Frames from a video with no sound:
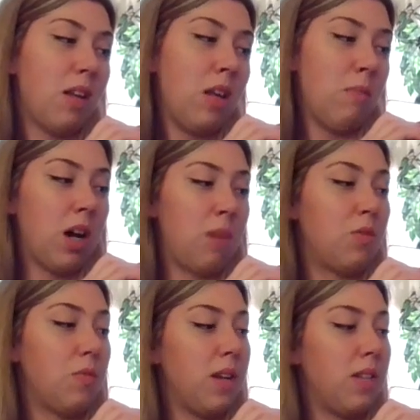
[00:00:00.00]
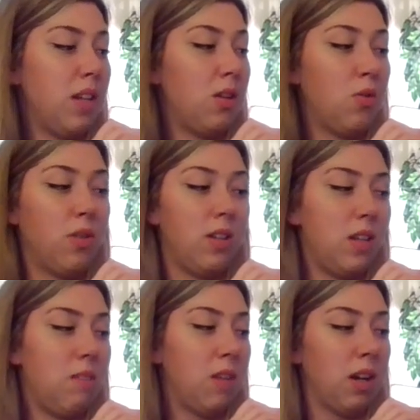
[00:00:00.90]
monkey moms raising
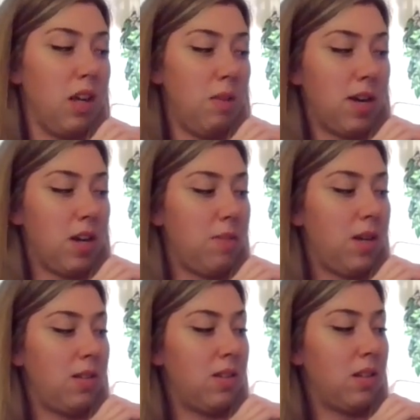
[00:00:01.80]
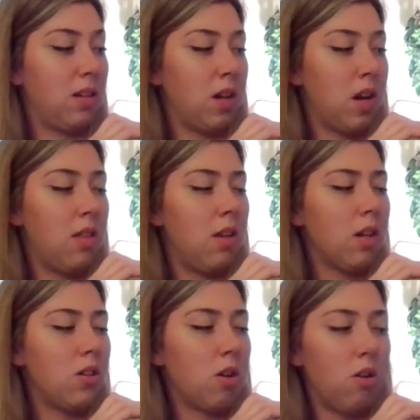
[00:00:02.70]
noisy monkey babies.
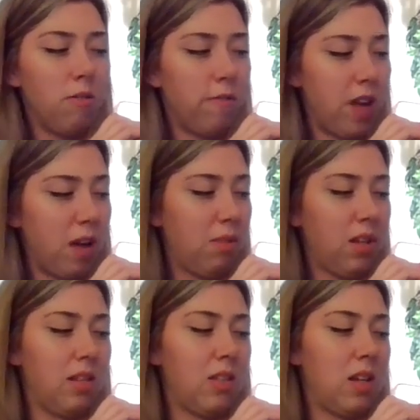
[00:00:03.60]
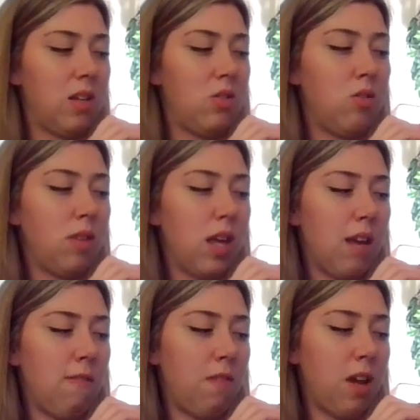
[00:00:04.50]
There are toad families and
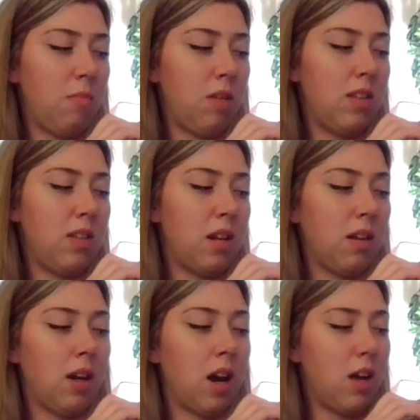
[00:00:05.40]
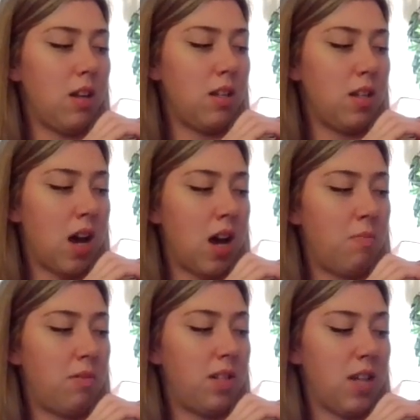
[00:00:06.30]
toucan families and cotton
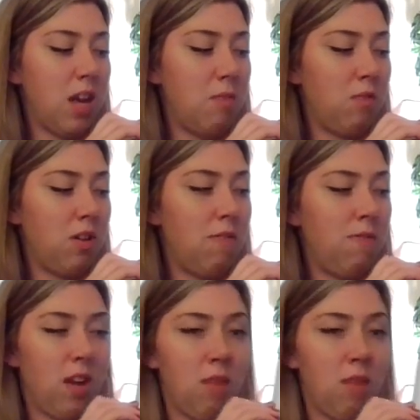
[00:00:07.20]
top tamarin